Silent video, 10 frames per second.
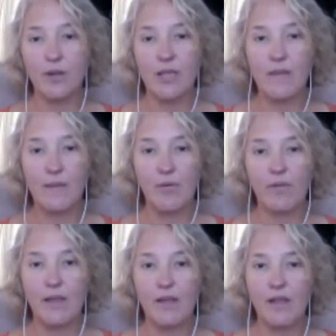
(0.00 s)
bringing
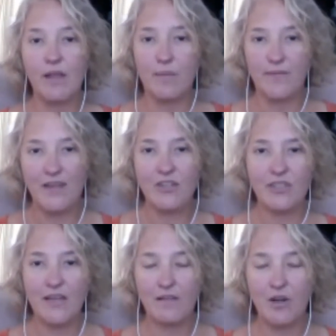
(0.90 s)
people in, but they
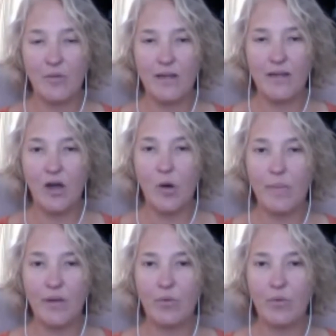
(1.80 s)
just need a little bit of help.